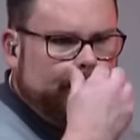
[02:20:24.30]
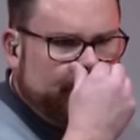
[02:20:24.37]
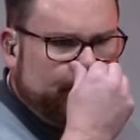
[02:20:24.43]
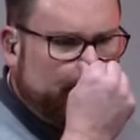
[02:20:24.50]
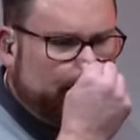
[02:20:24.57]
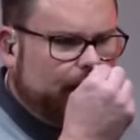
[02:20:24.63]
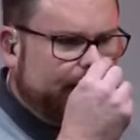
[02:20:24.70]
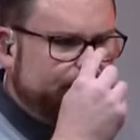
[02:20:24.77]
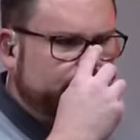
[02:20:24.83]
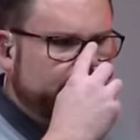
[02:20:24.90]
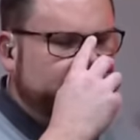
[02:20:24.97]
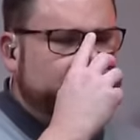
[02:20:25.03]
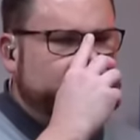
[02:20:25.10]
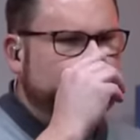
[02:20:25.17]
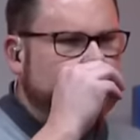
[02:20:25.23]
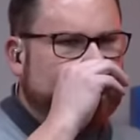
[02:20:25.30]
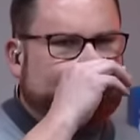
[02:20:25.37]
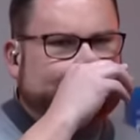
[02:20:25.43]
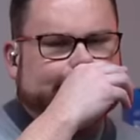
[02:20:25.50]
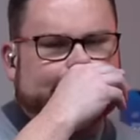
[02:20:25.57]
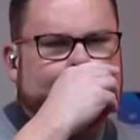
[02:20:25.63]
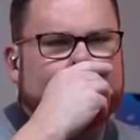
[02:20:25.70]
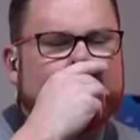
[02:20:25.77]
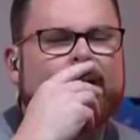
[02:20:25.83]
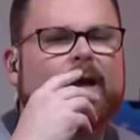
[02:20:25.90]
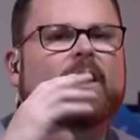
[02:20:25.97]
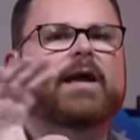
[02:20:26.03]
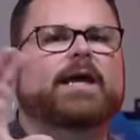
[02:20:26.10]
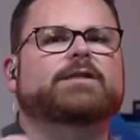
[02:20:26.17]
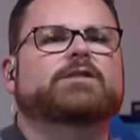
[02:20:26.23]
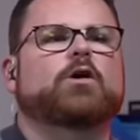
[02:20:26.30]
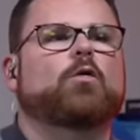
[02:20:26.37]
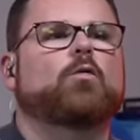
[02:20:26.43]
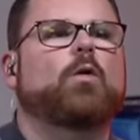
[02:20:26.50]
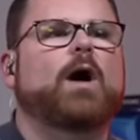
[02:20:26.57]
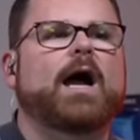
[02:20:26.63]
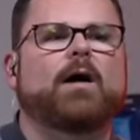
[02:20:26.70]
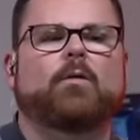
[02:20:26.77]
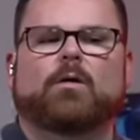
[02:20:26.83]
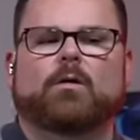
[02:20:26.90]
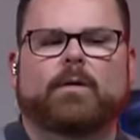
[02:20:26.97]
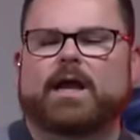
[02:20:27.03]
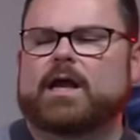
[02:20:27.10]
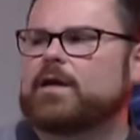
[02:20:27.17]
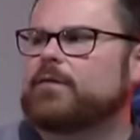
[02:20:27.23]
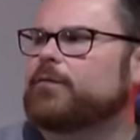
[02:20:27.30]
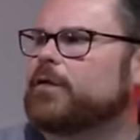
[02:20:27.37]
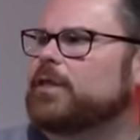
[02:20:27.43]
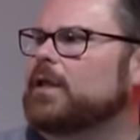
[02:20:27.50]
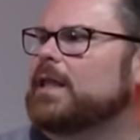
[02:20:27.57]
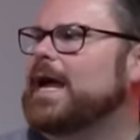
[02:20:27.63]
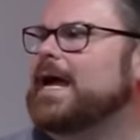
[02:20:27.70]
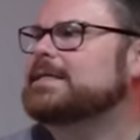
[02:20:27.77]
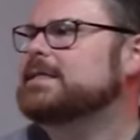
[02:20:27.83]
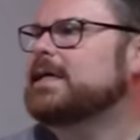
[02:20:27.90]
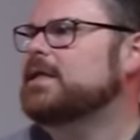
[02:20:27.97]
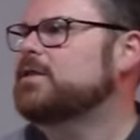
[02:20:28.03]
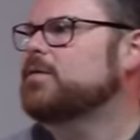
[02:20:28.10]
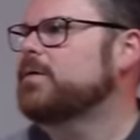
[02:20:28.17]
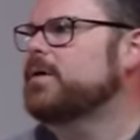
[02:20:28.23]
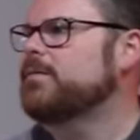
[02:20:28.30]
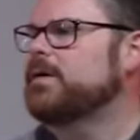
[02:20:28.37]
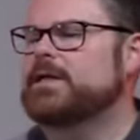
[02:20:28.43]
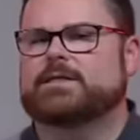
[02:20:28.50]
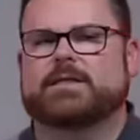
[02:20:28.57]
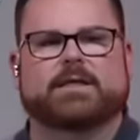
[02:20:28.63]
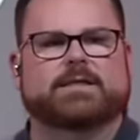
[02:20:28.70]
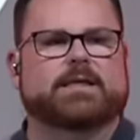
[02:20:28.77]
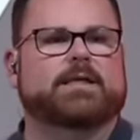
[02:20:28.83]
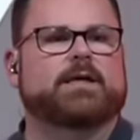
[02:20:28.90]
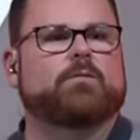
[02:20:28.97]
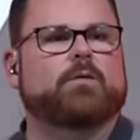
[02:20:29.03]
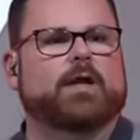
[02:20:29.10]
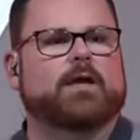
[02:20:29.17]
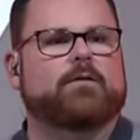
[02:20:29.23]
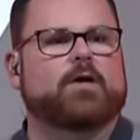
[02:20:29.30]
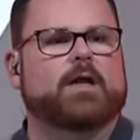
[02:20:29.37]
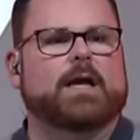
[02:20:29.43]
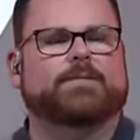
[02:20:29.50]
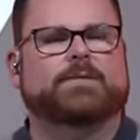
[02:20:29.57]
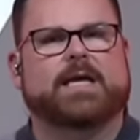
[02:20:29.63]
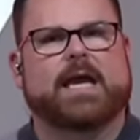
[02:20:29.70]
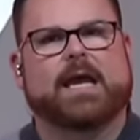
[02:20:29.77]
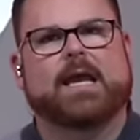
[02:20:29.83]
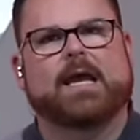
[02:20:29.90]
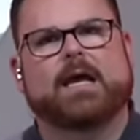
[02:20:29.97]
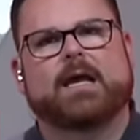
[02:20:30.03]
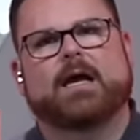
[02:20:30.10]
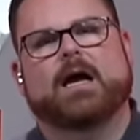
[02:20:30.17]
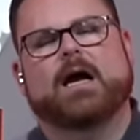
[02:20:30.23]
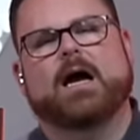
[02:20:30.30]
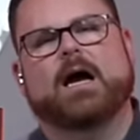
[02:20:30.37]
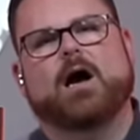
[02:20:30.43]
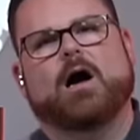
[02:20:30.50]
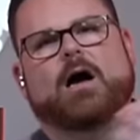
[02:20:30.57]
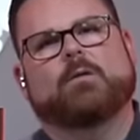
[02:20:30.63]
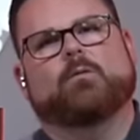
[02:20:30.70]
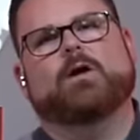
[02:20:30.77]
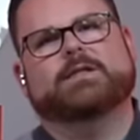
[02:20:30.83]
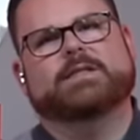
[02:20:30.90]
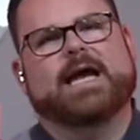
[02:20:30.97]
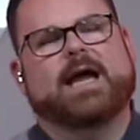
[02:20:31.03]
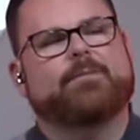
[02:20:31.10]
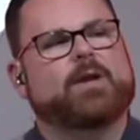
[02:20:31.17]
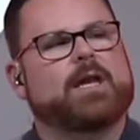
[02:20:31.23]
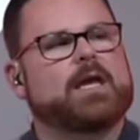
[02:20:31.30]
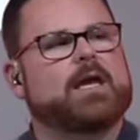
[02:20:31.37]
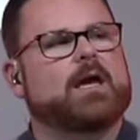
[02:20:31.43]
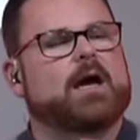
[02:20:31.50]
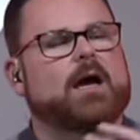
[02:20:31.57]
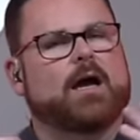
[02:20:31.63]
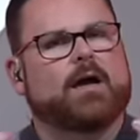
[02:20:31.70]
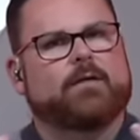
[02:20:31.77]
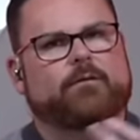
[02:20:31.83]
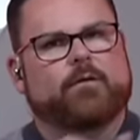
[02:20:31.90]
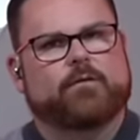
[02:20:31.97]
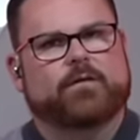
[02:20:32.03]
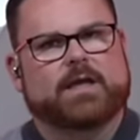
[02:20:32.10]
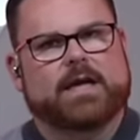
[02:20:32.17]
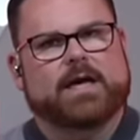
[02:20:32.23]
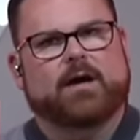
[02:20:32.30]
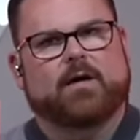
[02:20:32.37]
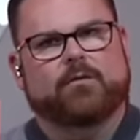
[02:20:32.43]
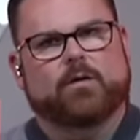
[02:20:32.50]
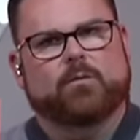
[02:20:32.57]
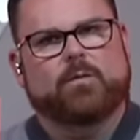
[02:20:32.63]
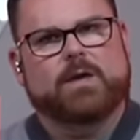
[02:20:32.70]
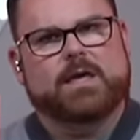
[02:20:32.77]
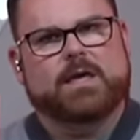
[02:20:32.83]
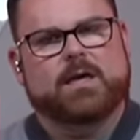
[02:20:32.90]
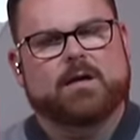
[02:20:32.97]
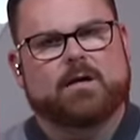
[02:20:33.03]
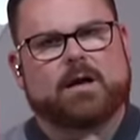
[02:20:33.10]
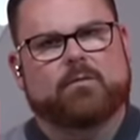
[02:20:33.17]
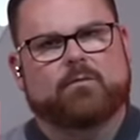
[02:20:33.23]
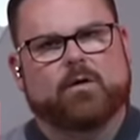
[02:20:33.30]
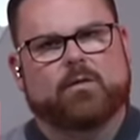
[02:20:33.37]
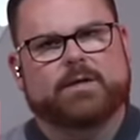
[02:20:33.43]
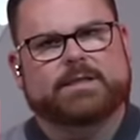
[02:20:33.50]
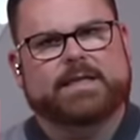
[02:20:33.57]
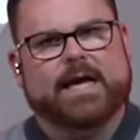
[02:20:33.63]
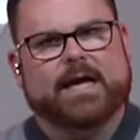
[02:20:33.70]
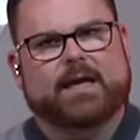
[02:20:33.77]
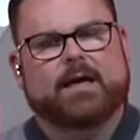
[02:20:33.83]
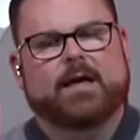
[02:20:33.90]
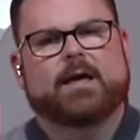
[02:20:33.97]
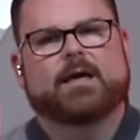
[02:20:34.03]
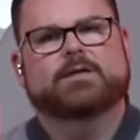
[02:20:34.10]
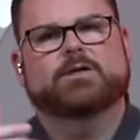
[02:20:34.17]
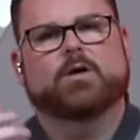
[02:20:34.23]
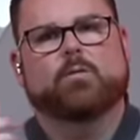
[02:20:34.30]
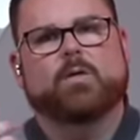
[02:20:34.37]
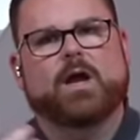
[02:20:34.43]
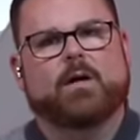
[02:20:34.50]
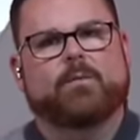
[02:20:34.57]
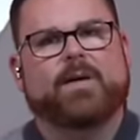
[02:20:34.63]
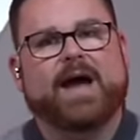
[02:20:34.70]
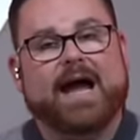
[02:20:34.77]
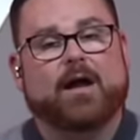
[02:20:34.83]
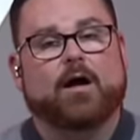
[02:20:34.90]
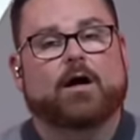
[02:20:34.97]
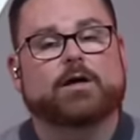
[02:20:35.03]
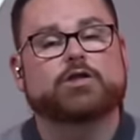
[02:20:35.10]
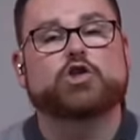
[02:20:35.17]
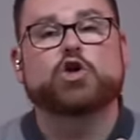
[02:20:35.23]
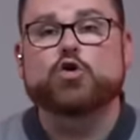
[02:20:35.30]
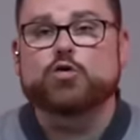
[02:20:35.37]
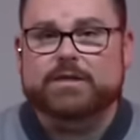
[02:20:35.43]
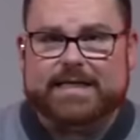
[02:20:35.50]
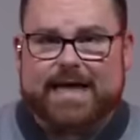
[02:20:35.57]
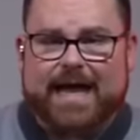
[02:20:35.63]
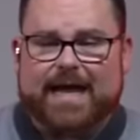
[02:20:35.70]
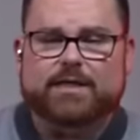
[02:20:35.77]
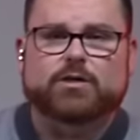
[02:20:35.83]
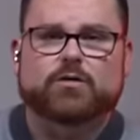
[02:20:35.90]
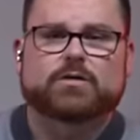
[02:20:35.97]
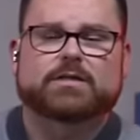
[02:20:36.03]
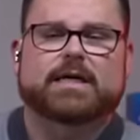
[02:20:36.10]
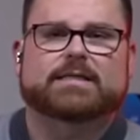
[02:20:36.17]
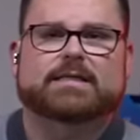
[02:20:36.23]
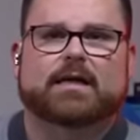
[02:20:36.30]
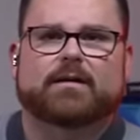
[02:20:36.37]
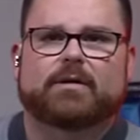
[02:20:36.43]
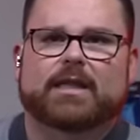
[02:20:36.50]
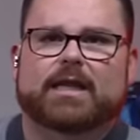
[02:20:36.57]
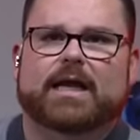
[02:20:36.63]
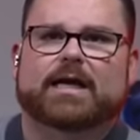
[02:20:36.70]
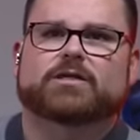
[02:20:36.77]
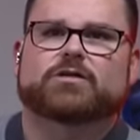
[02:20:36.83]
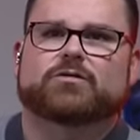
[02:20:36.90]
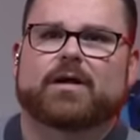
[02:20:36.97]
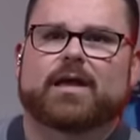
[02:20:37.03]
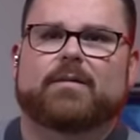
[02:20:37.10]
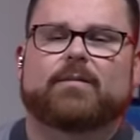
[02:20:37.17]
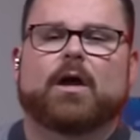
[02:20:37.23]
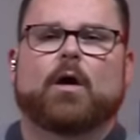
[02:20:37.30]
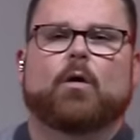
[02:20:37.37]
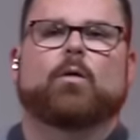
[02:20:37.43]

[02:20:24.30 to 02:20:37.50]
Congratulations, you guys. Okay, so while we're waiting for the last like three minutes of this, I did want to give you an update uh, on what's happening uh, over the net over the week here at Robeytech. So we are back on Tuesday. Tuesday is going to be the next stream.